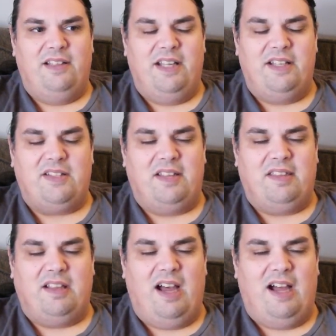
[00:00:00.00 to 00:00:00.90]
It's like the
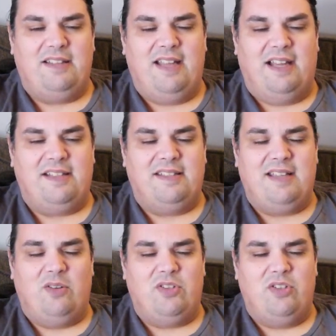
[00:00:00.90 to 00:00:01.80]
context
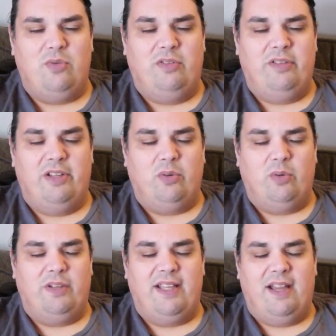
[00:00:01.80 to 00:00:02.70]
tells you
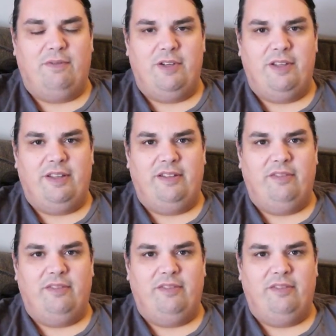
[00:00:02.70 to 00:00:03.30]
literally everything.